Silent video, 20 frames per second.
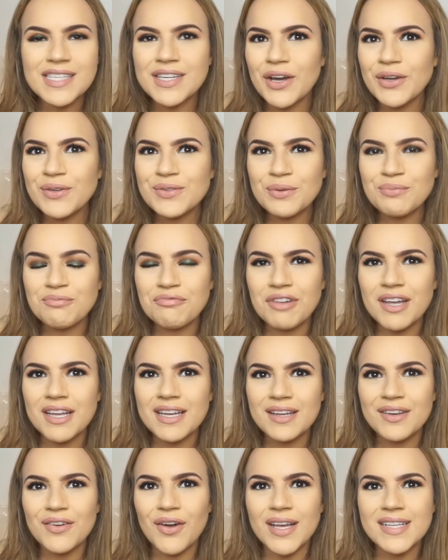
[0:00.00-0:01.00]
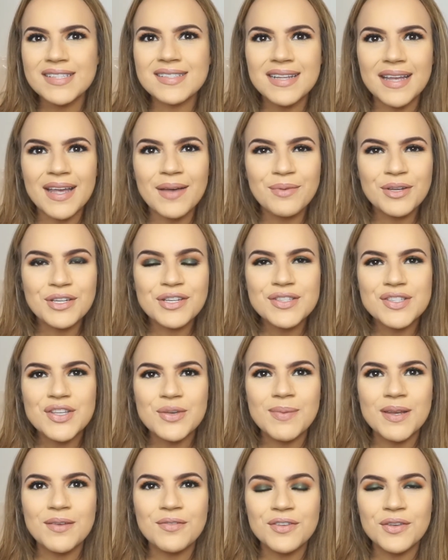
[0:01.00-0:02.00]
It goes on really nicely. I'm going to
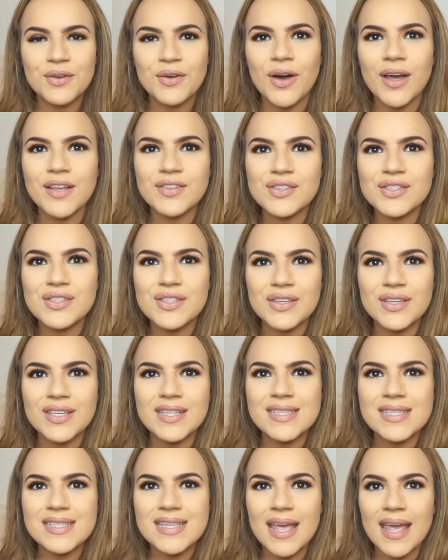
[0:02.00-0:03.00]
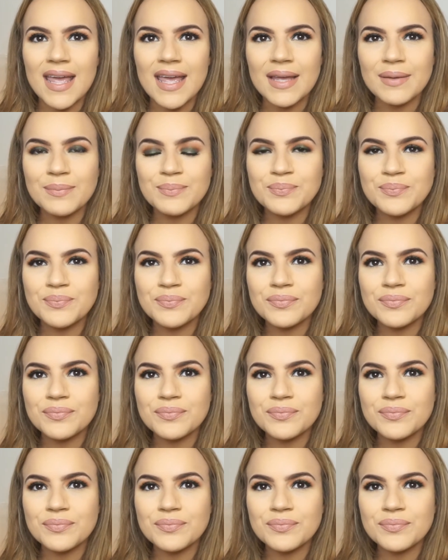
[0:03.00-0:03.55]
zoom in for you guys just so you can see.